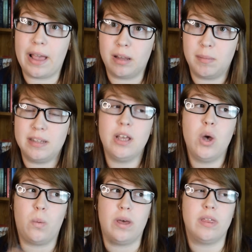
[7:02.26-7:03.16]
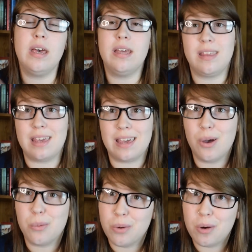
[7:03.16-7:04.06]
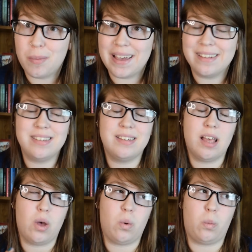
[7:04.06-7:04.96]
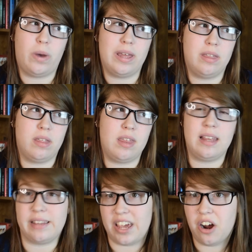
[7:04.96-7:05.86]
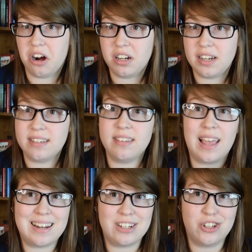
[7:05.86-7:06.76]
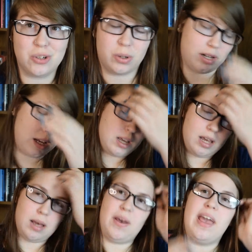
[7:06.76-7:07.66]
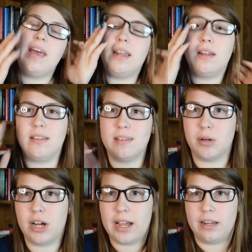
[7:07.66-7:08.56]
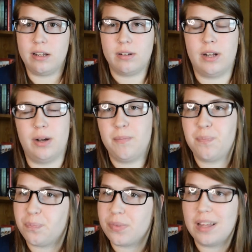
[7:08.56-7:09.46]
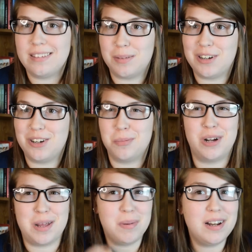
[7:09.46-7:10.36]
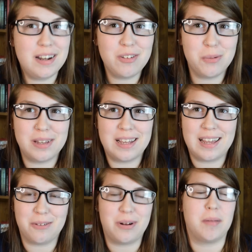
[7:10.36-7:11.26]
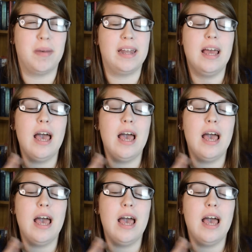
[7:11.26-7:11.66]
elements with the romance, with the lightheartedness, and it's short. And the not Summer I Turned Pretty, but another one that I could recommend.